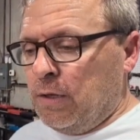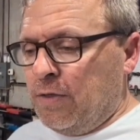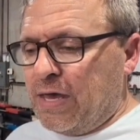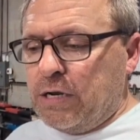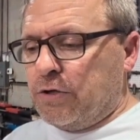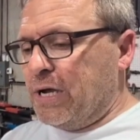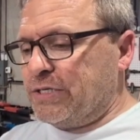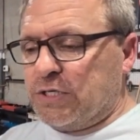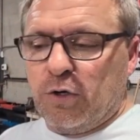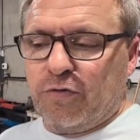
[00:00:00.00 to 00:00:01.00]
that either has
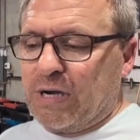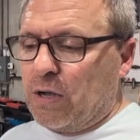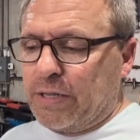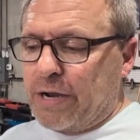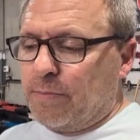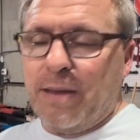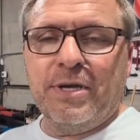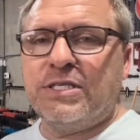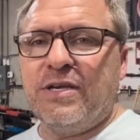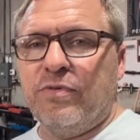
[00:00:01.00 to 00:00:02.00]
a silver outline or maybe
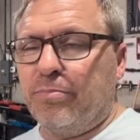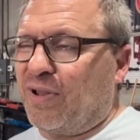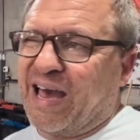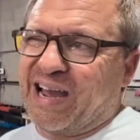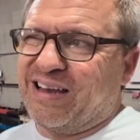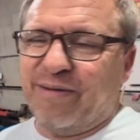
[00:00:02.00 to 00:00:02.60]
it's even black.